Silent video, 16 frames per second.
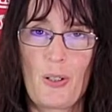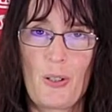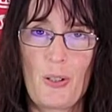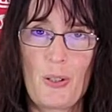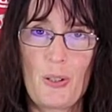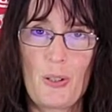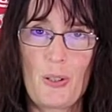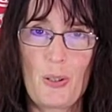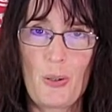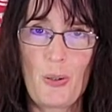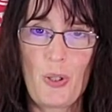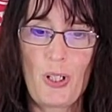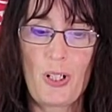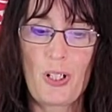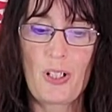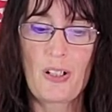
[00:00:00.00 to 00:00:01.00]
to
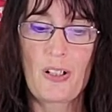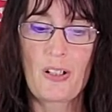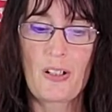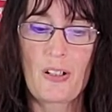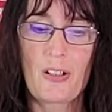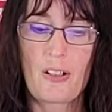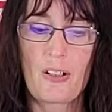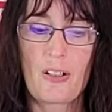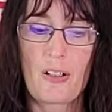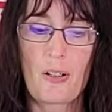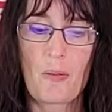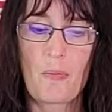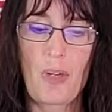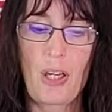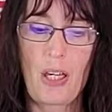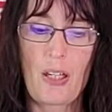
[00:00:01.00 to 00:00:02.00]

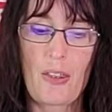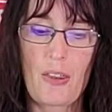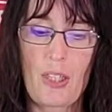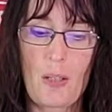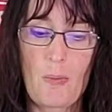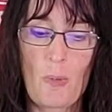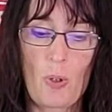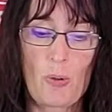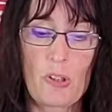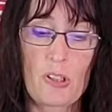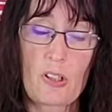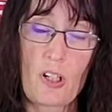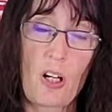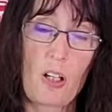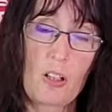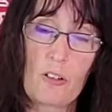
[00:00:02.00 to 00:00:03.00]
make the most
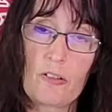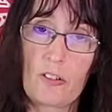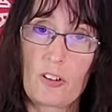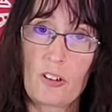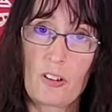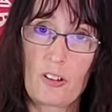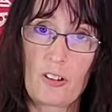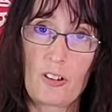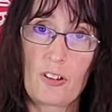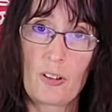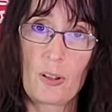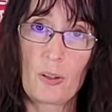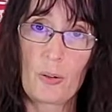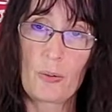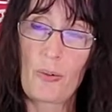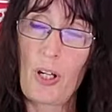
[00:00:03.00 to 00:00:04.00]
colorful
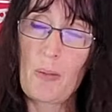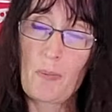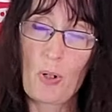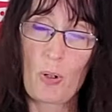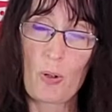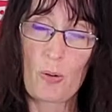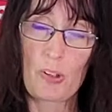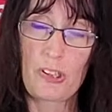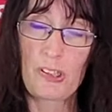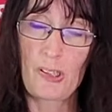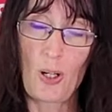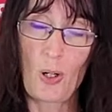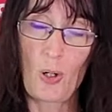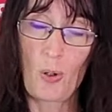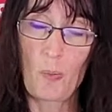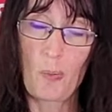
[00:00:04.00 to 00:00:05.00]
rainbow
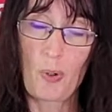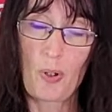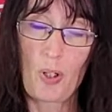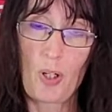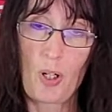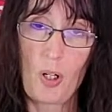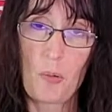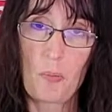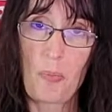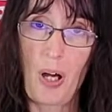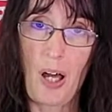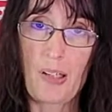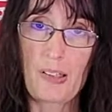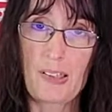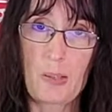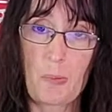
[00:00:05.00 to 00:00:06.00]
soap
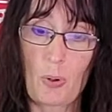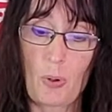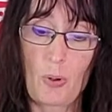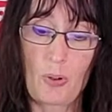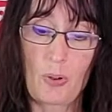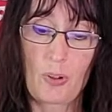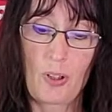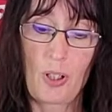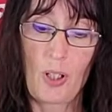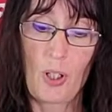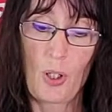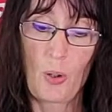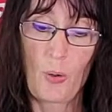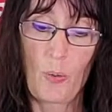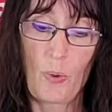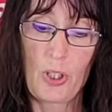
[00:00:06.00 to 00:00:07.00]
possible,
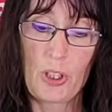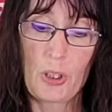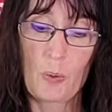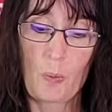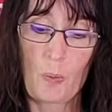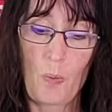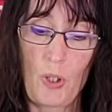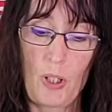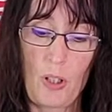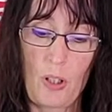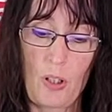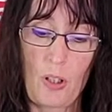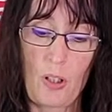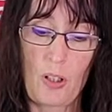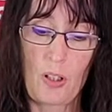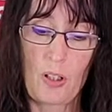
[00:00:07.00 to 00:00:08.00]
which
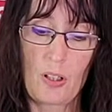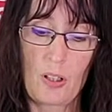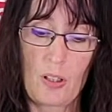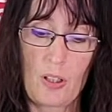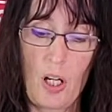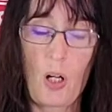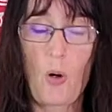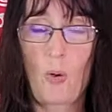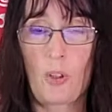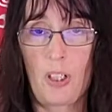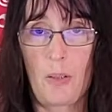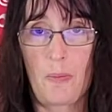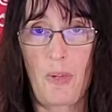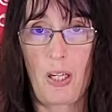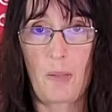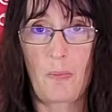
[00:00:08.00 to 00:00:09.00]
will not only
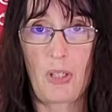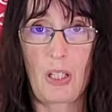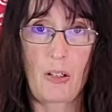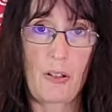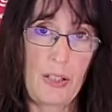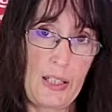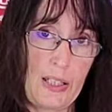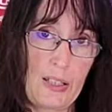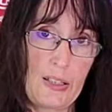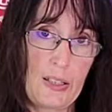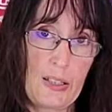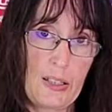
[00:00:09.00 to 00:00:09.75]
make me clean,